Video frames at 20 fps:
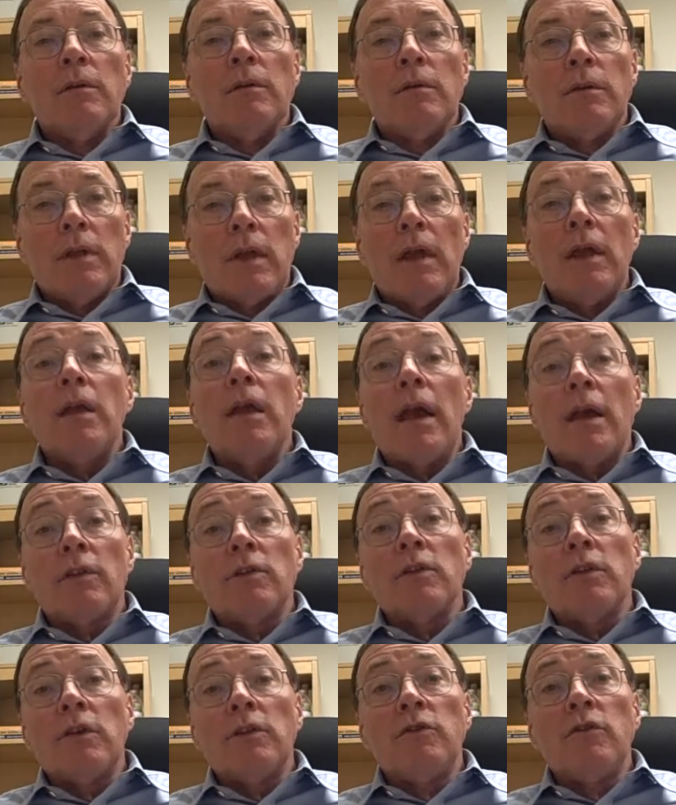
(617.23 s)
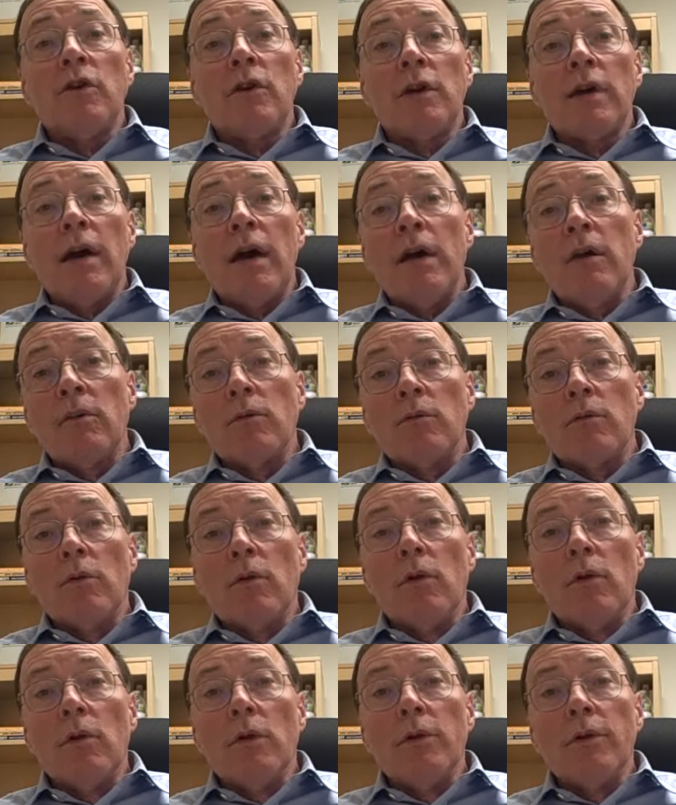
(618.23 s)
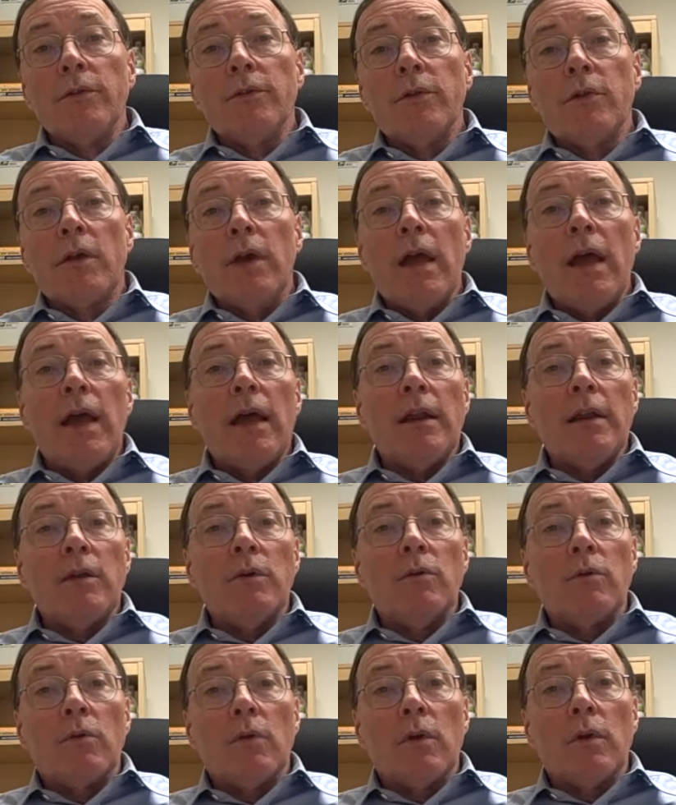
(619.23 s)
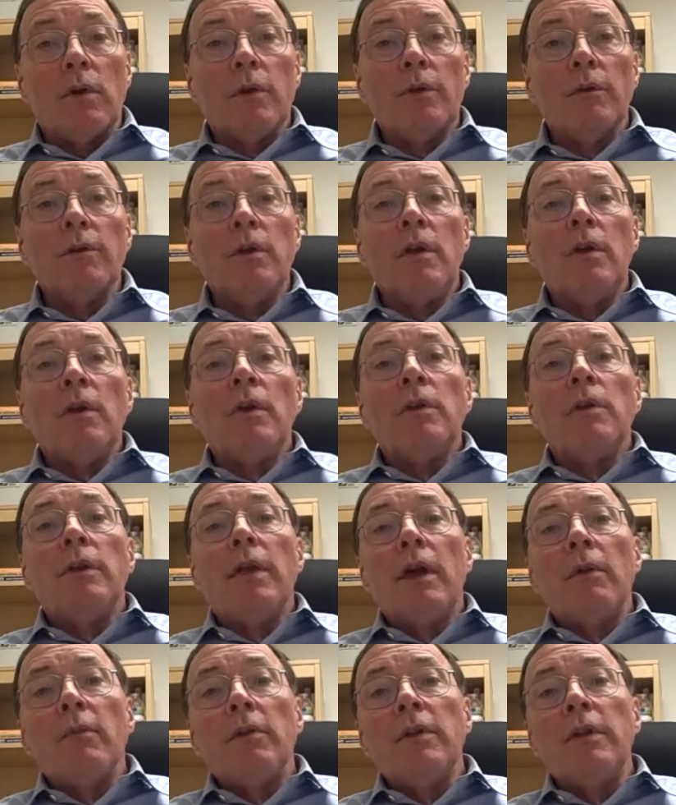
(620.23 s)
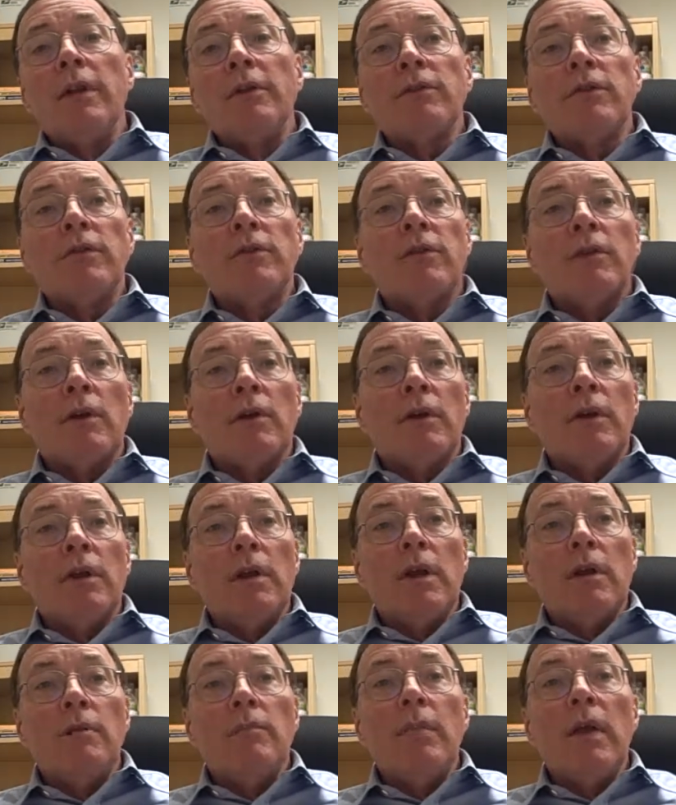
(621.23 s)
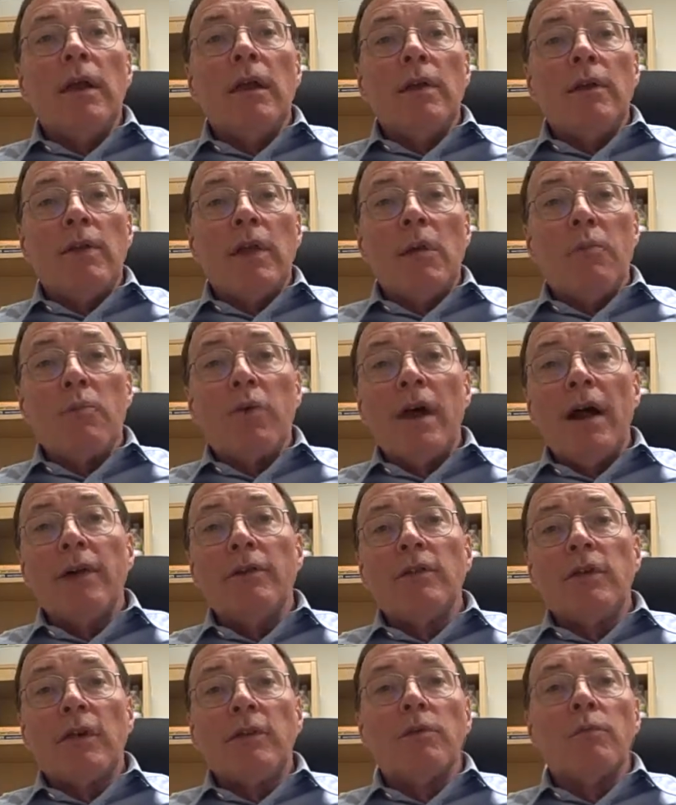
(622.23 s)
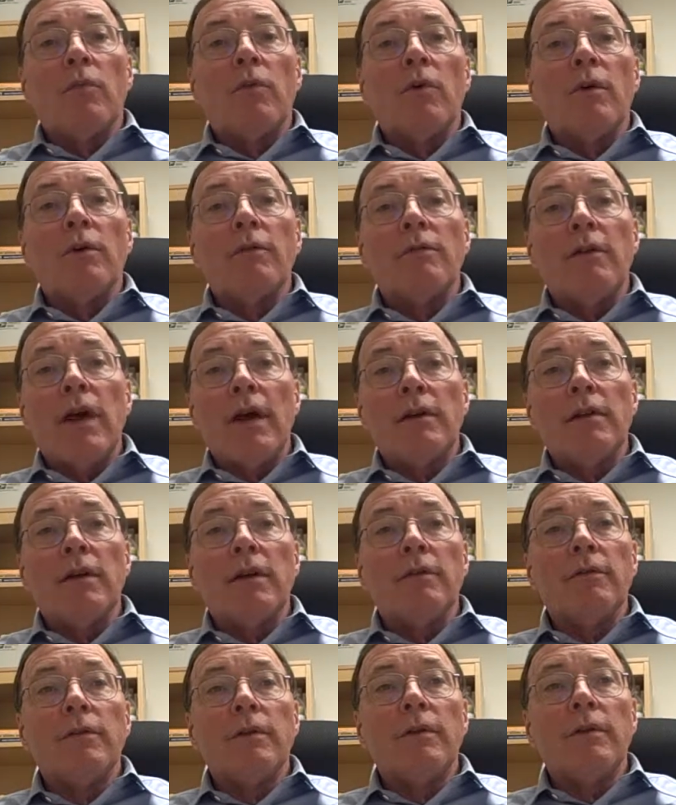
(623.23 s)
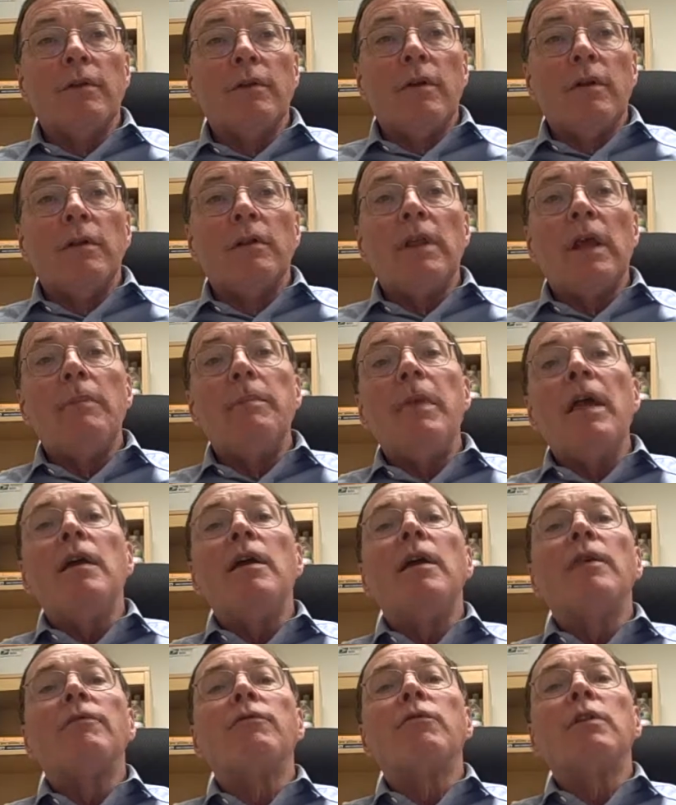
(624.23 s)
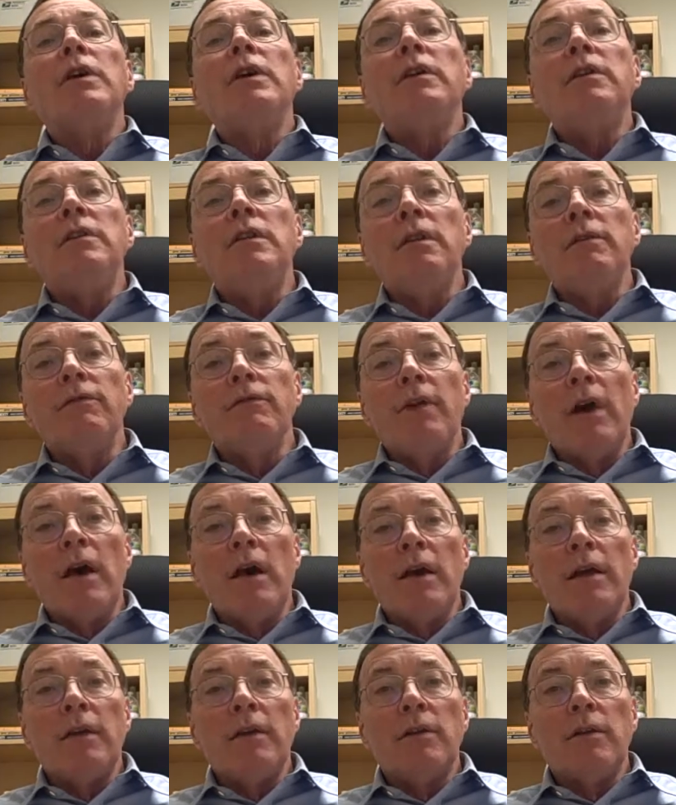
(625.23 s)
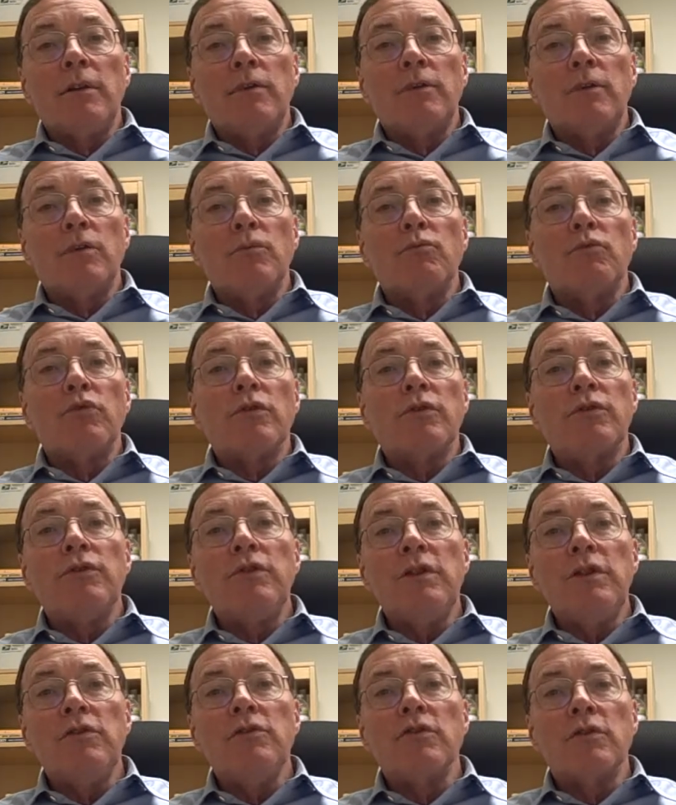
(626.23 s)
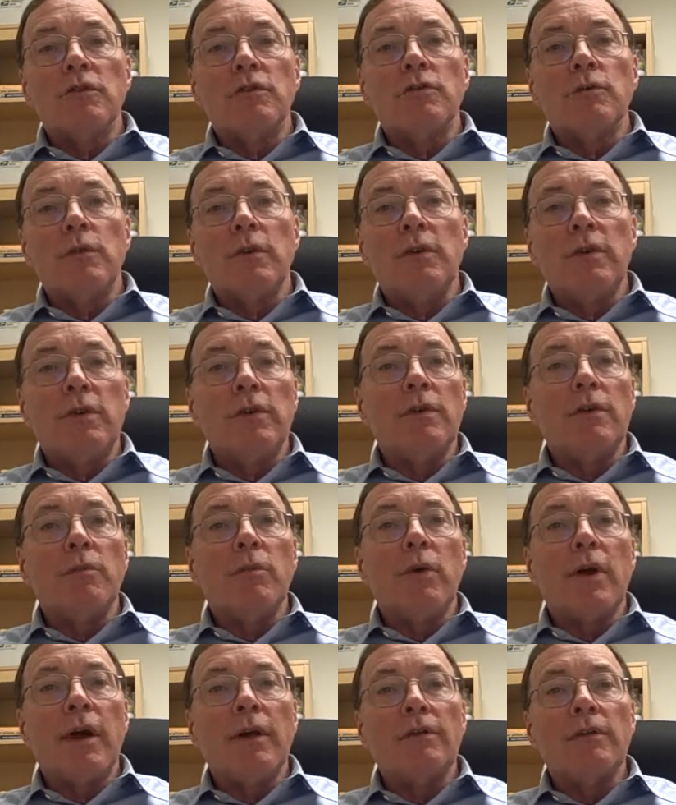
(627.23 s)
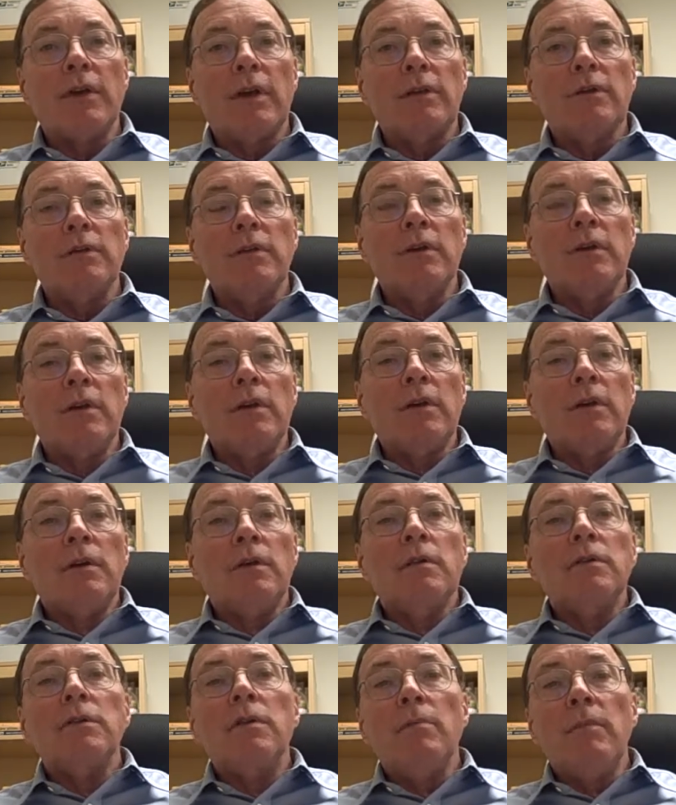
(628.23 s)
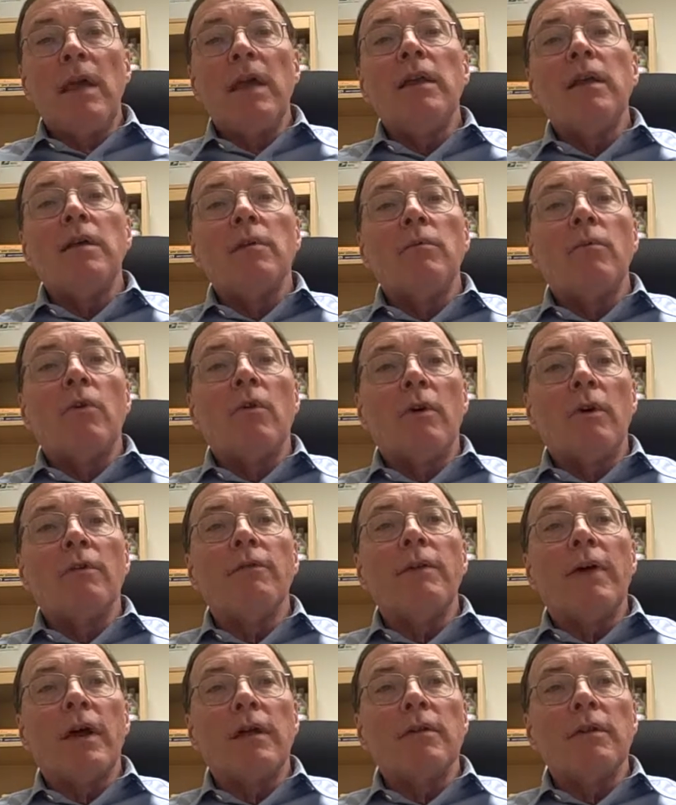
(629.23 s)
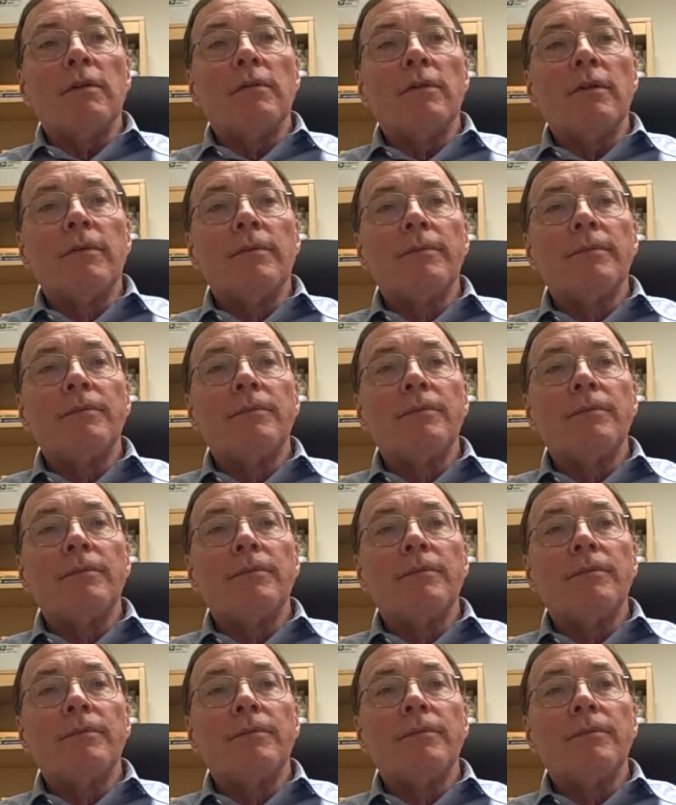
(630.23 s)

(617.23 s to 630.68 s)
They actually took out roles or added roles that were necessary in making that process more effective. They may have redefined certain procedures within the process to make it more effective.